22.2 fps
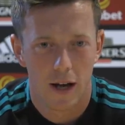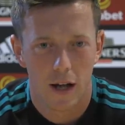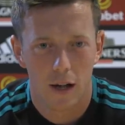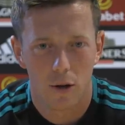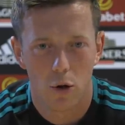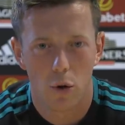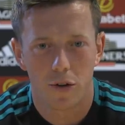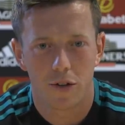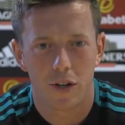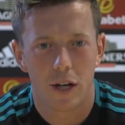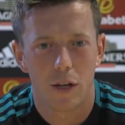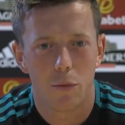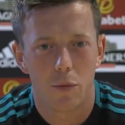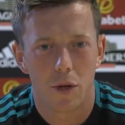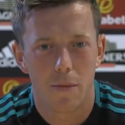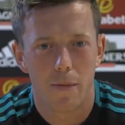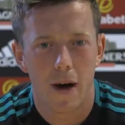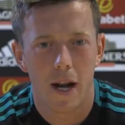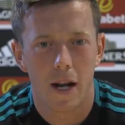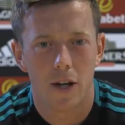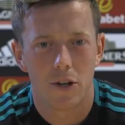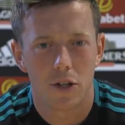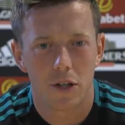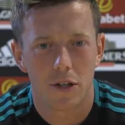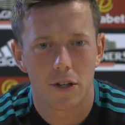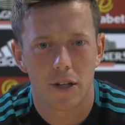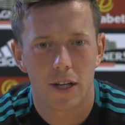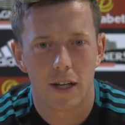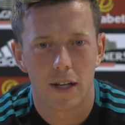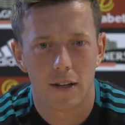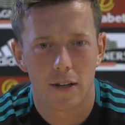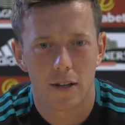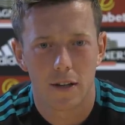alongside with the manager,
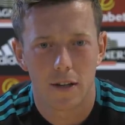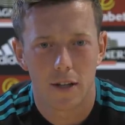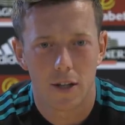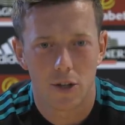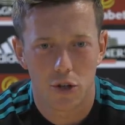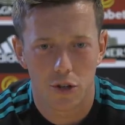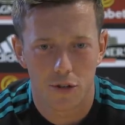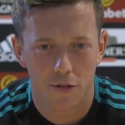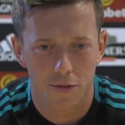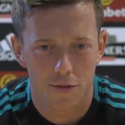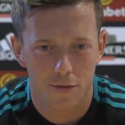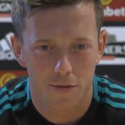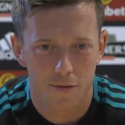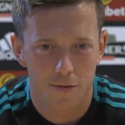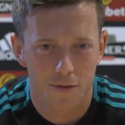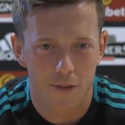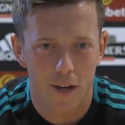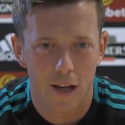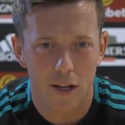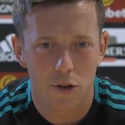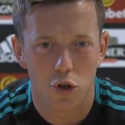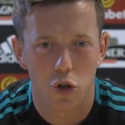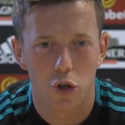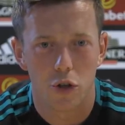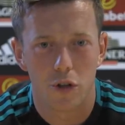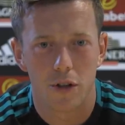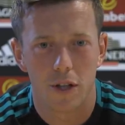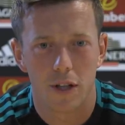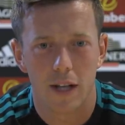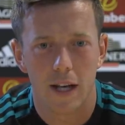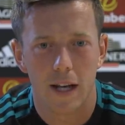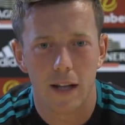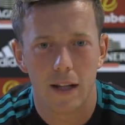to just
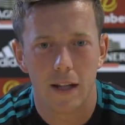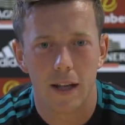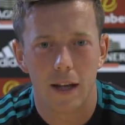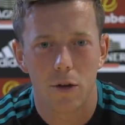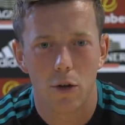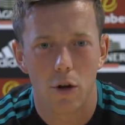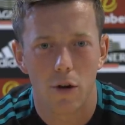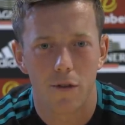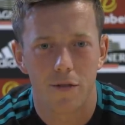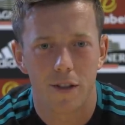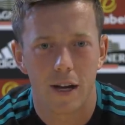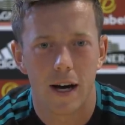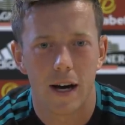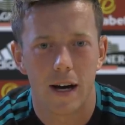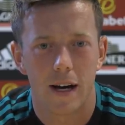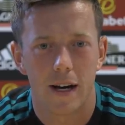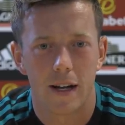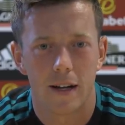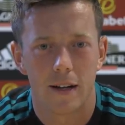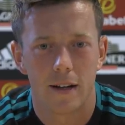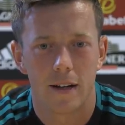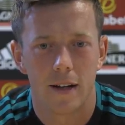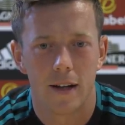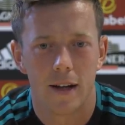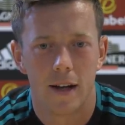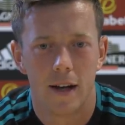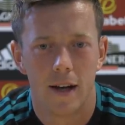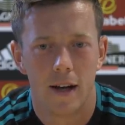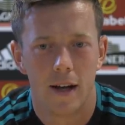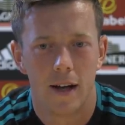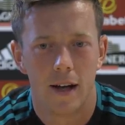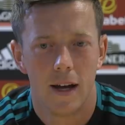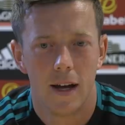fine-tune the detail of that. And
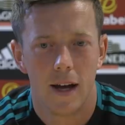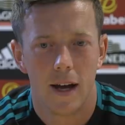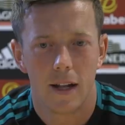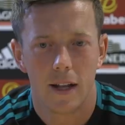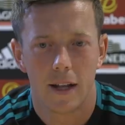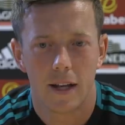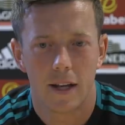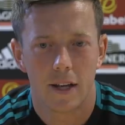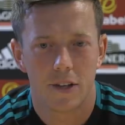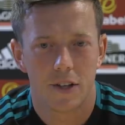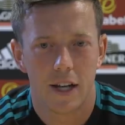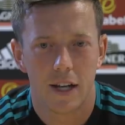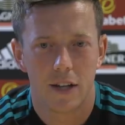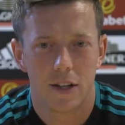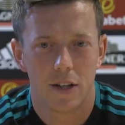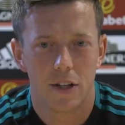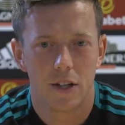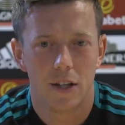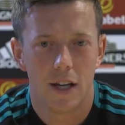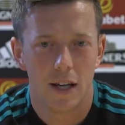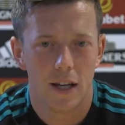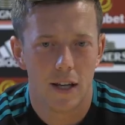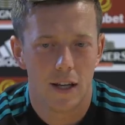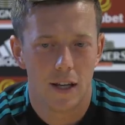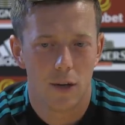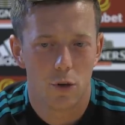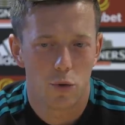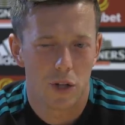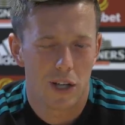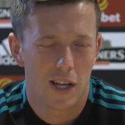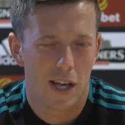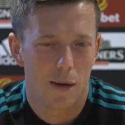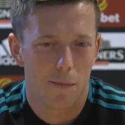like I said, you
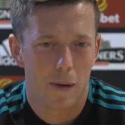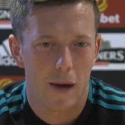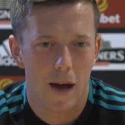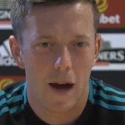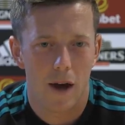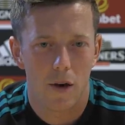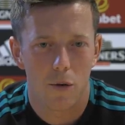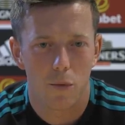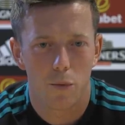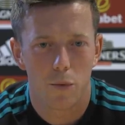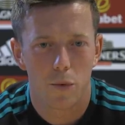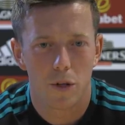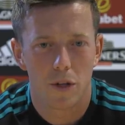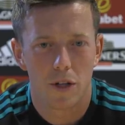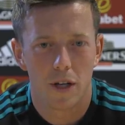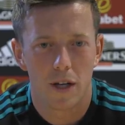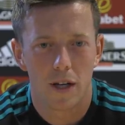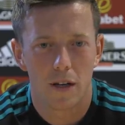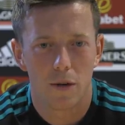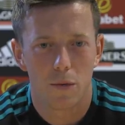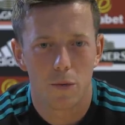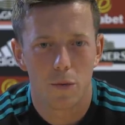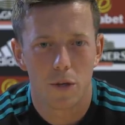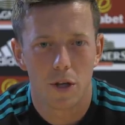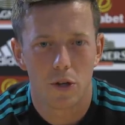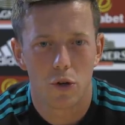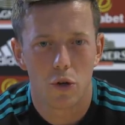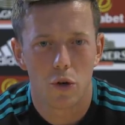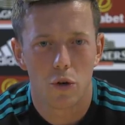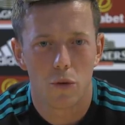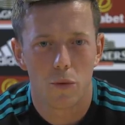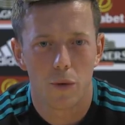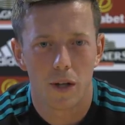only get better when you
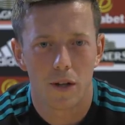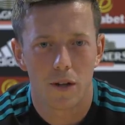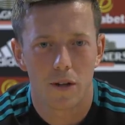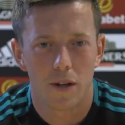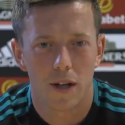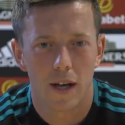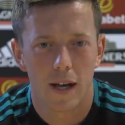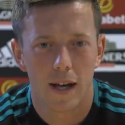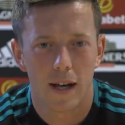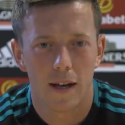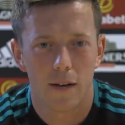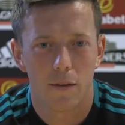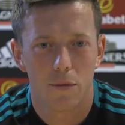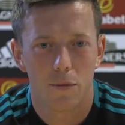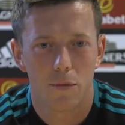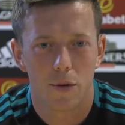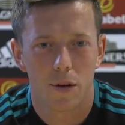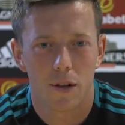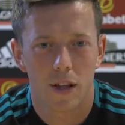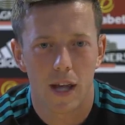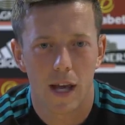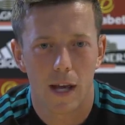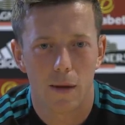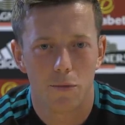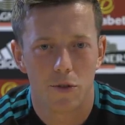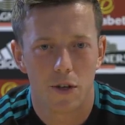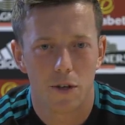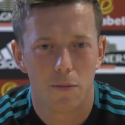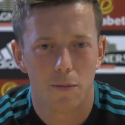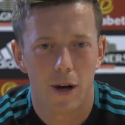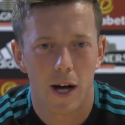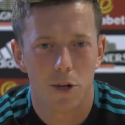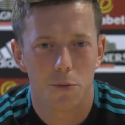do it with games
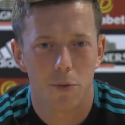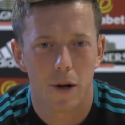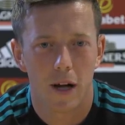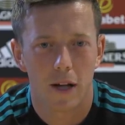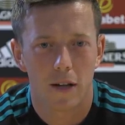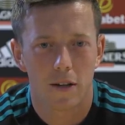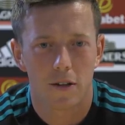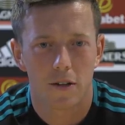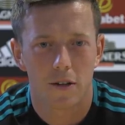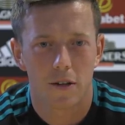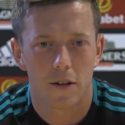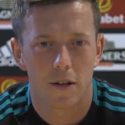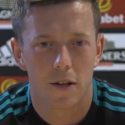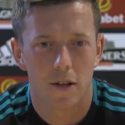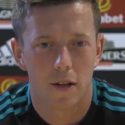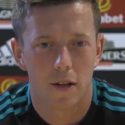and match practice.